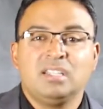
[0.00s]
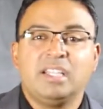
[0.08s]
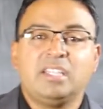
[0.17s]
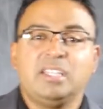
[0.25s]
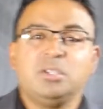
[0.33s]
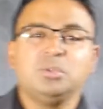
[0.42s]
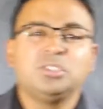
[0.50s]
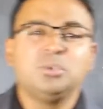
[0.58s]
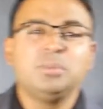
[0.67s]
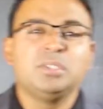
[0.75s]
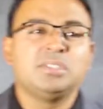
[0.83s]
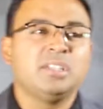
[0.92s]
Like he was
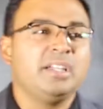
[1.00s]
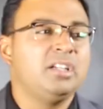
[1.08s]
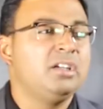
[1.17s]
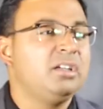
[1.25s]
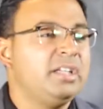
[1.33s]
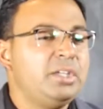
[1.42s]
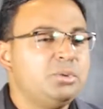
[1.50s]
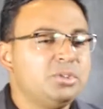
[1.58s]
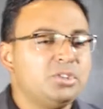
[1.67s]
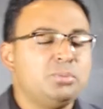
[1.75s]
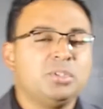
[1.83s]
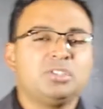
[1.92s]
almost
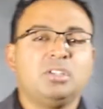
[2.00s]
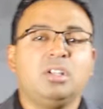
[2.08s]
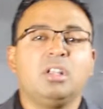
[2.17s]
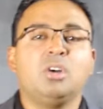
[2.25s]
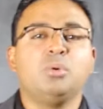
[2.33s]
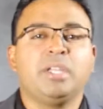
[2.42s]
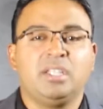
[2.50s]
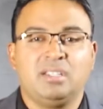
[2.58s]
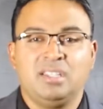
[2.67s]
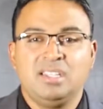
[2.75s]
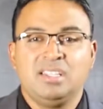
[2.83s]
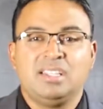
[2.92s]
glowing.
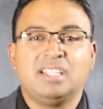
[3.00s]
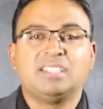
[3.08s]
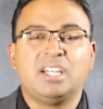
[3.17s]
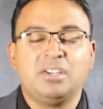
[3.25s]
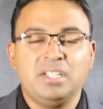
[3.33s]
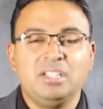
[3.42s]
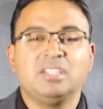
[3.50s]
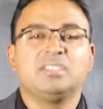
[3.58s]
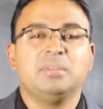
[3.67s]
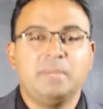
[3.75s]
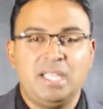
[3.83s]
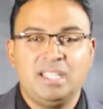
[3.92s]
That's how he looked
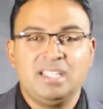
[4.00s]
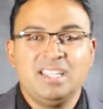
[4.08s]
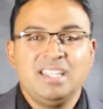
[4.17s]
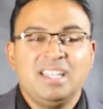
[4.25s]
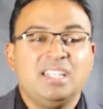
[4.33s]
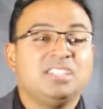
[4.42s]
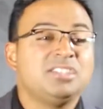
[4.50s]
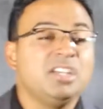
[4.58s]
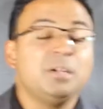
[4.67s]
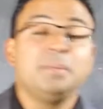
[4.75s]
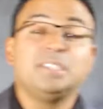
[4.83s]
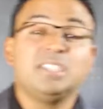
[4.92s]
to me. And he
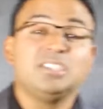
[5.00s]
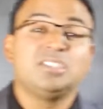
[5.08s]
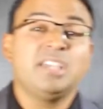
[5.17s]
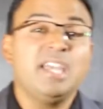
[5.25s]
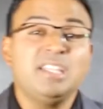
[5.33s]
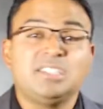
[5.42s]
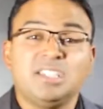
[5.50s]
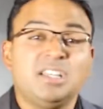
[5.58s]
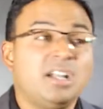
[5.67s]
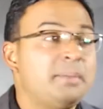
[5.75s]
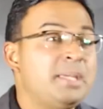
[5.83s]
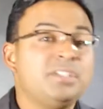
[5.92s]
stood up, he says, hey
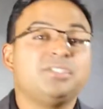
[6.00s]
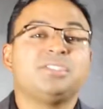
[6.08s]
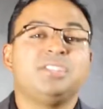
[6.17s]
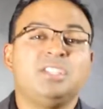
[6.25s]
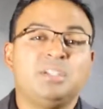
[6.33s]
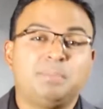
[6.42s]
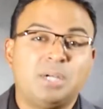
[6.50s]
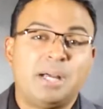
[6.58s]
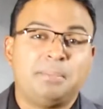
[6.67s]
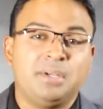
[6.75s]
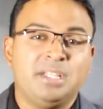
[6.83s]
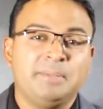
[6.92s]
son, I'm interested in your
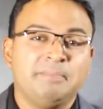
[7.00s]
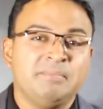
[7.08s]
property.